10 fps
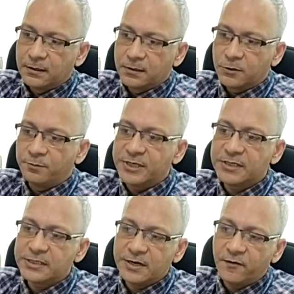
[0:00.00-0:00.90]
So
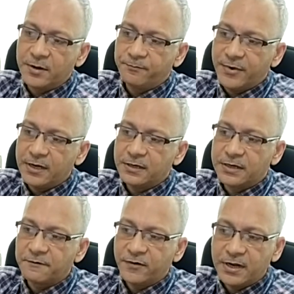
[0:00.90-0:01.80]
business development
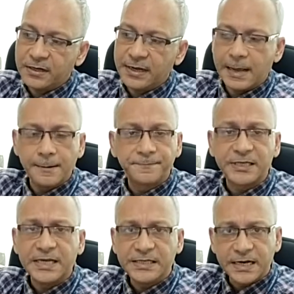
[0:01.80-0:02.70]
definitely
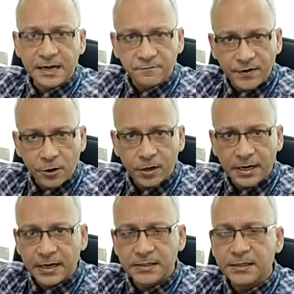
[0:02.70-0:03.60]
helps each and every
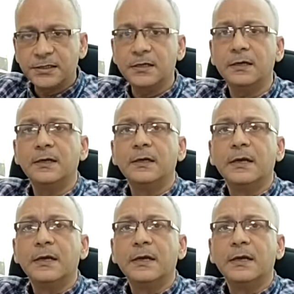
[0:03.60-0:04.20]
organization.